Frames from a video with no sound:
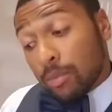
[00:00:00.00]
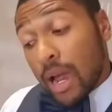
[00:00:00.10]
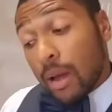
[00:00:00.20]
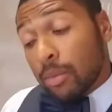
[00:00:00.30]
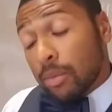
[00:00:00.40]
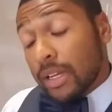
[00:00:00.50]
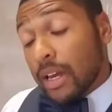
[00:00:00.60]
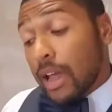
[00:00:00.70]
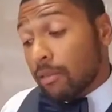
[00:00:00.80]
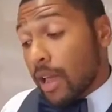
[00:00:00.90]
Probably
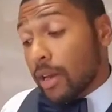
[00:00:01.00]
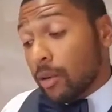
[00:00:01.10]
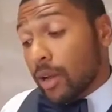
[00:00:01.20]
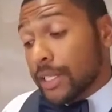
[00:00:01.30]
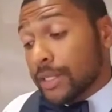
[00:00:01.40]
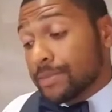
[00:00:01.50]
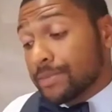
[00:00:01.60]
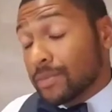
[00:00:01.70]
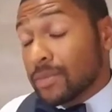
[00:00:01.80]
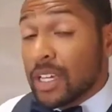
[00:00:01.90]
not right away.
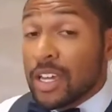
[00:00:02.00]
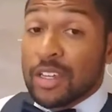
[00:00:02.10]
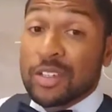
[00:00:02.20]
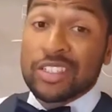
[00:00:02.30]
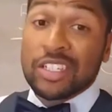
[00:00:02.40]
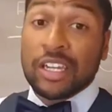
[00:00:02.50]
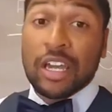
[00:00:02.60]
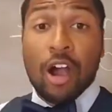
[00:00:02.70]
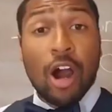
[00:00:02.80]
You see,